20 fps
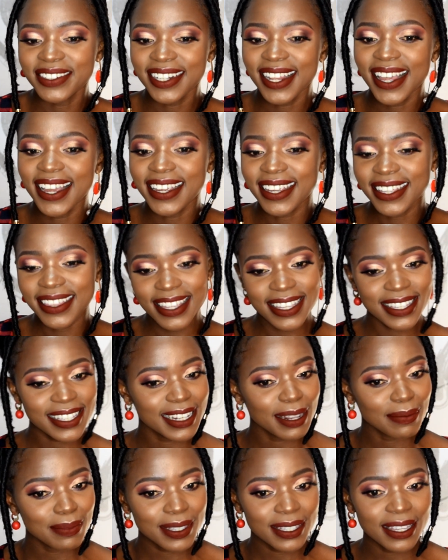like this
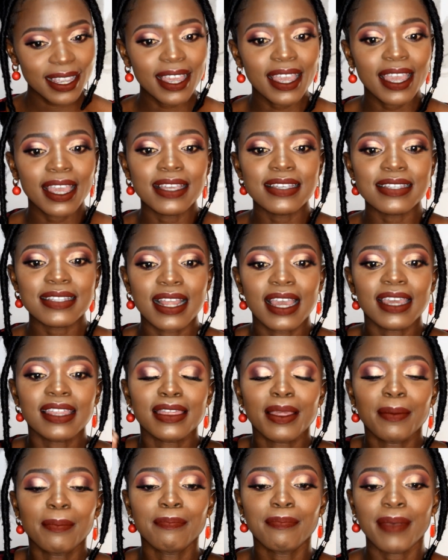lipstick is like
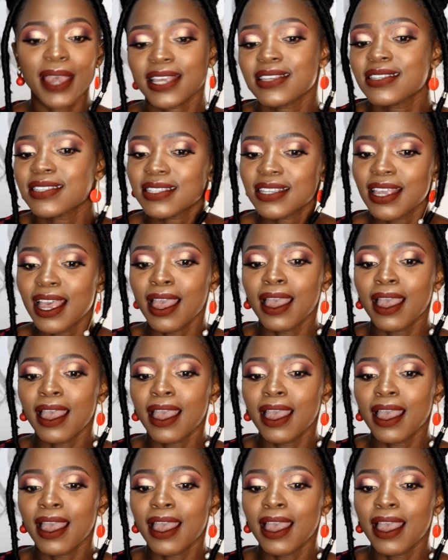the best